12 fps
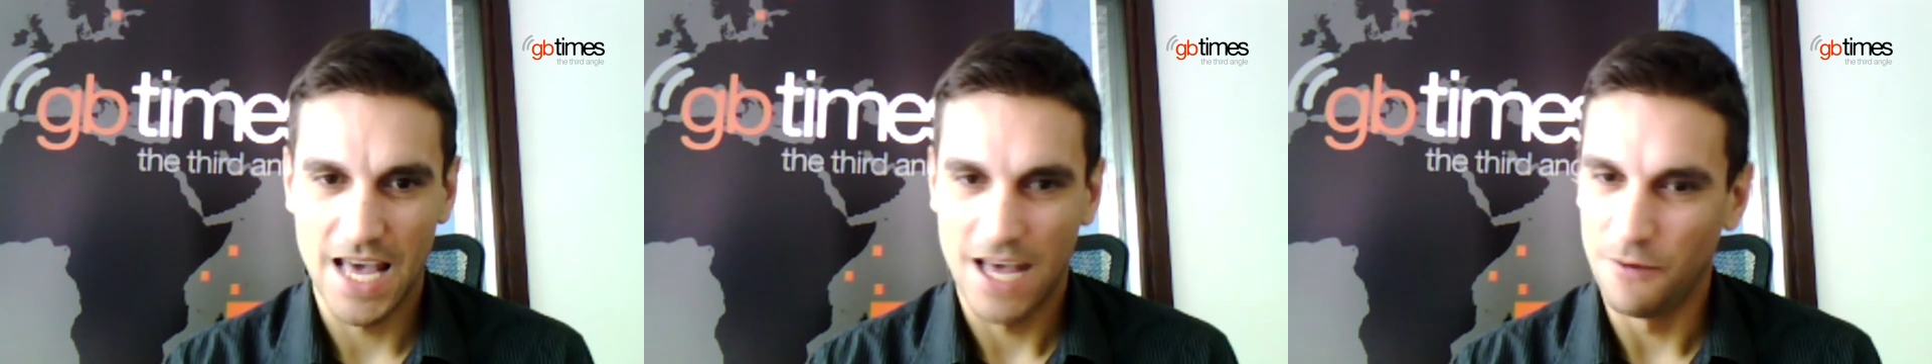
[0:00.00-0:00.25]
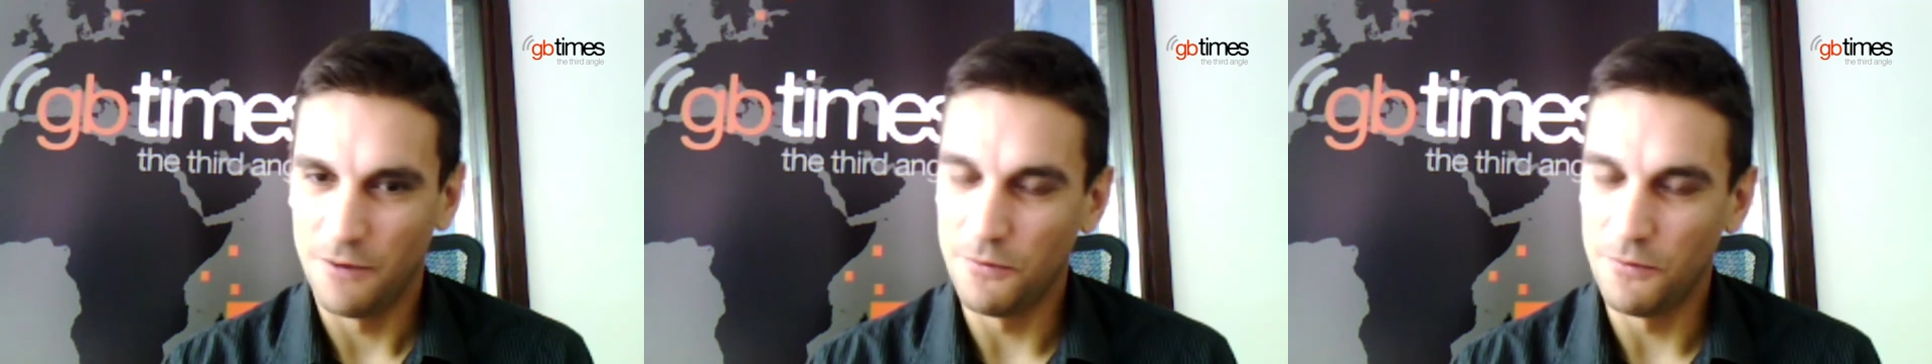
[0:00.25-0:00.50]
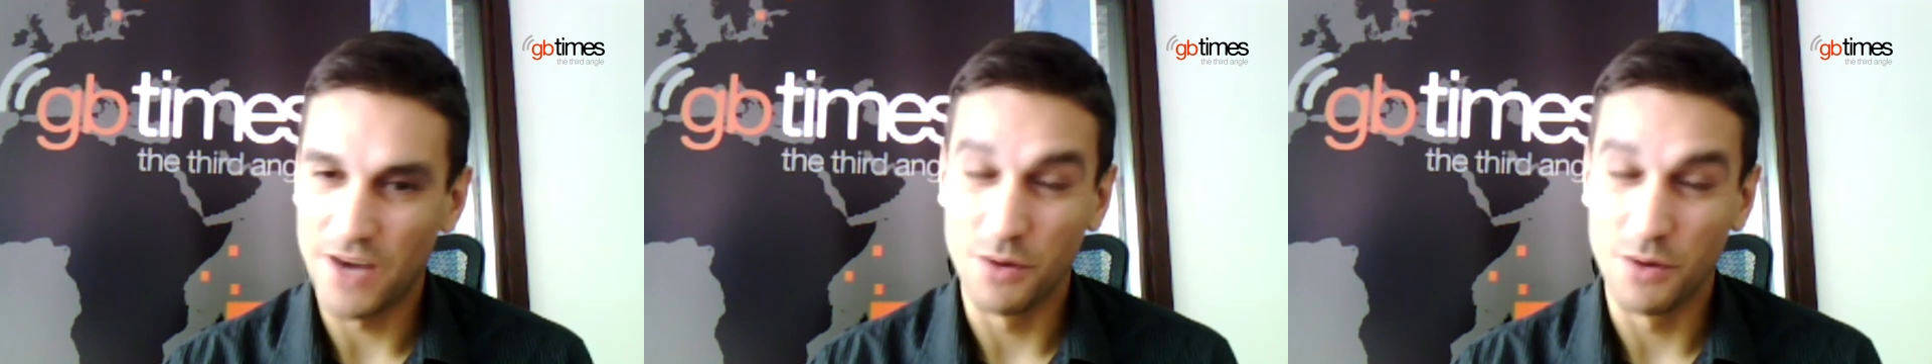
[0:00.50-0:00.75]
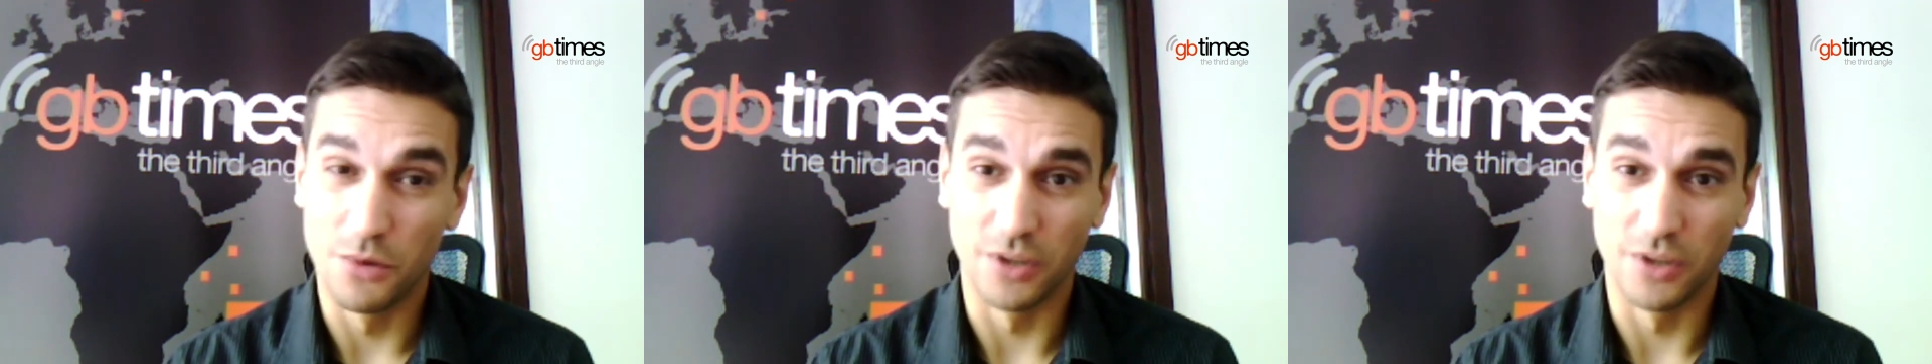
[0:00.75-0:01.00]
Very
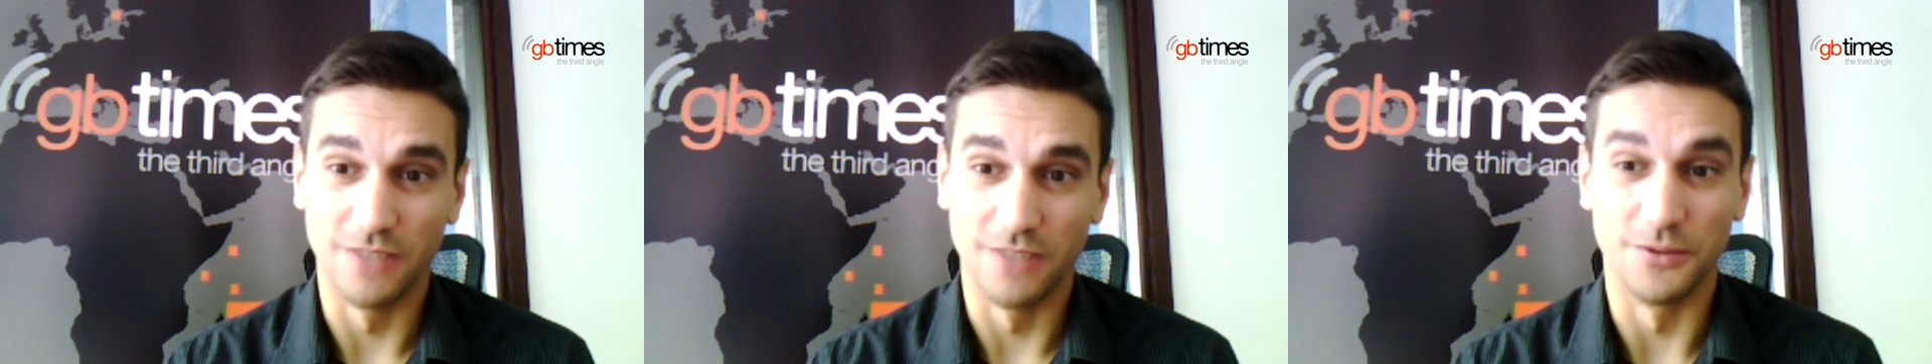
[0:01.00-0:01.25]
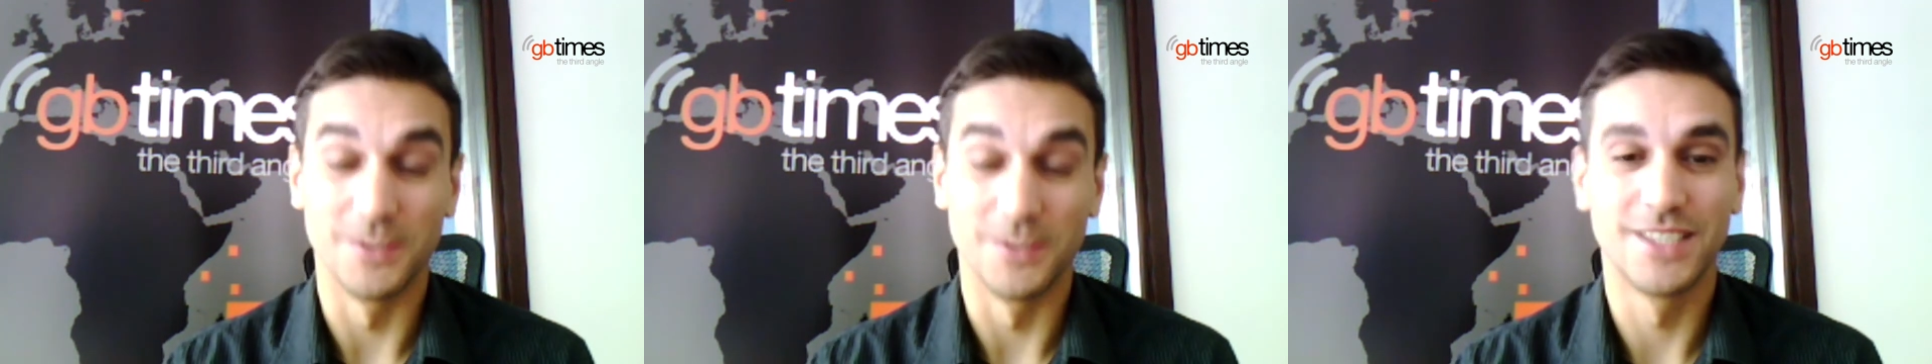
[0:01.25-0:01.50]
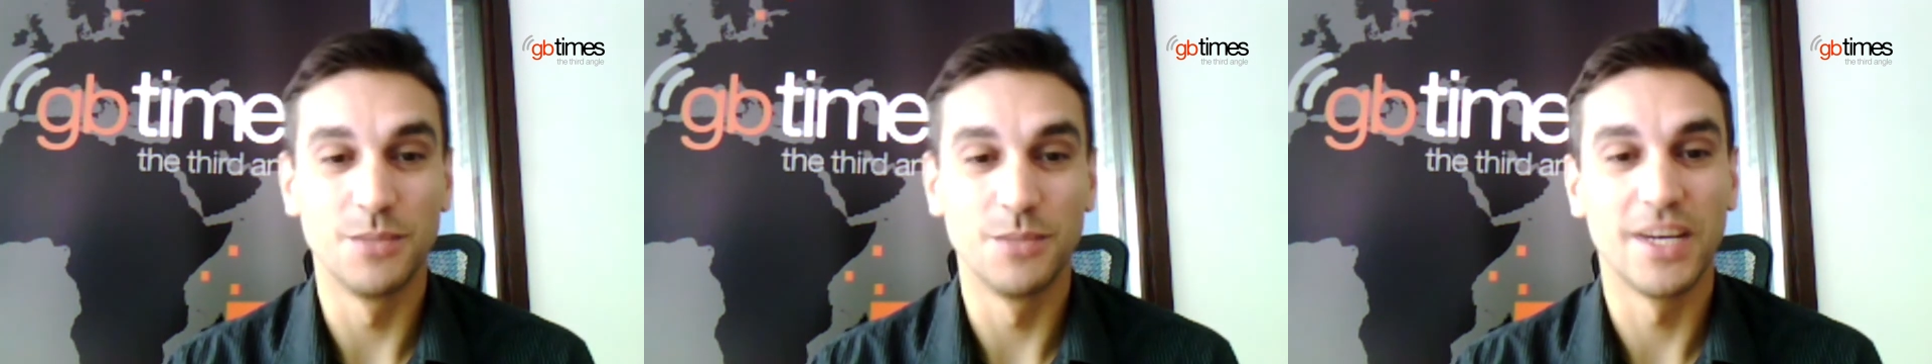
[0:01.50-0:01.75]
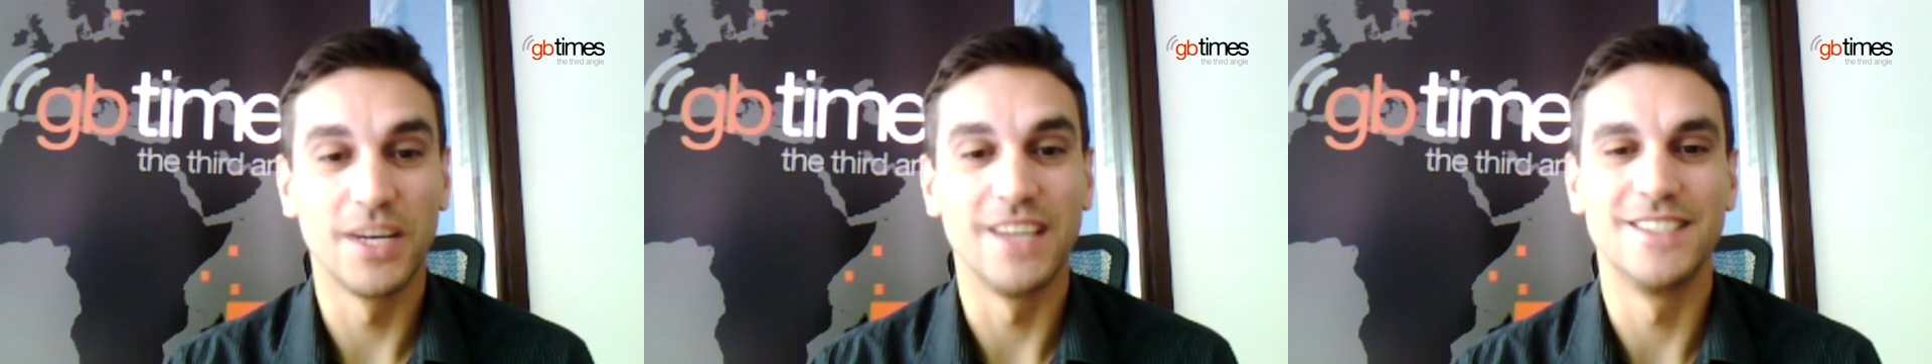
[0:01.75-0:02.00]
important for
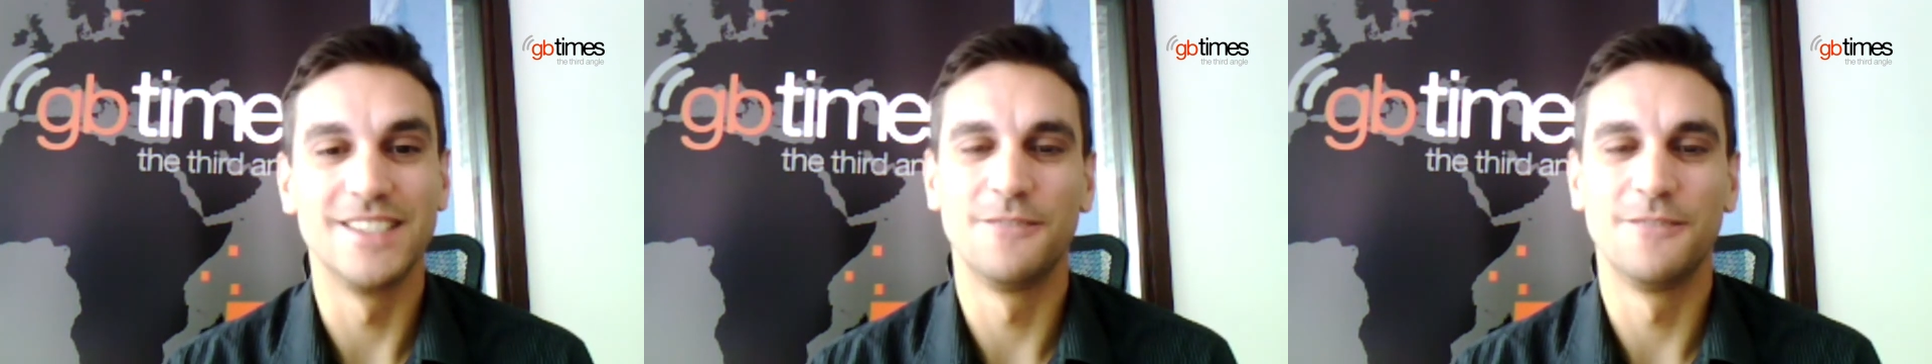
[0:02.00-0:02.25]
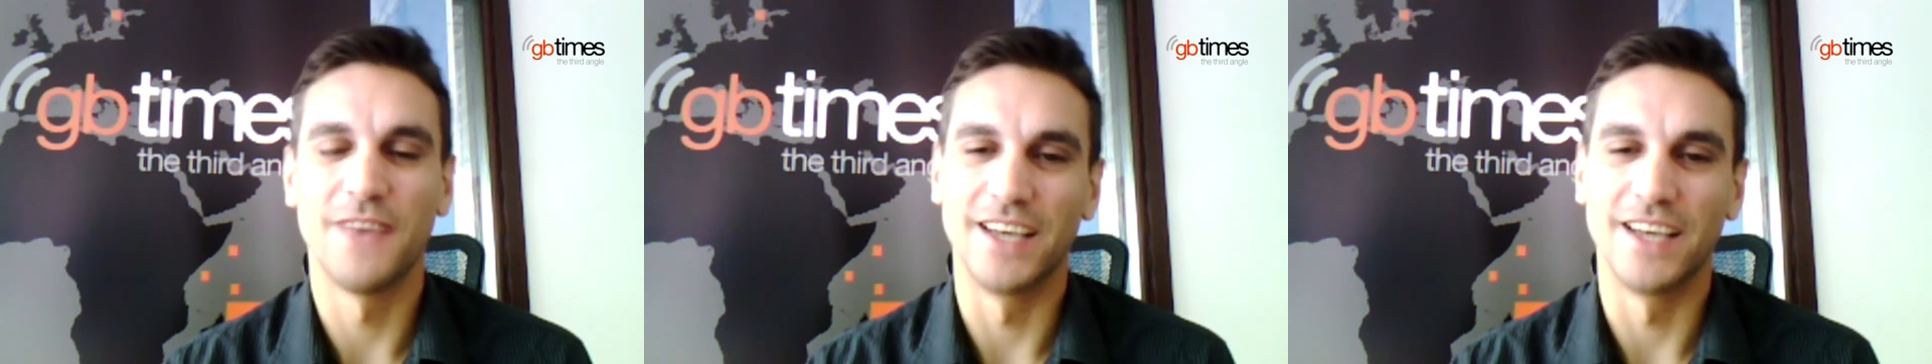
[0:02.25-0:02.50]
Serbia is the fact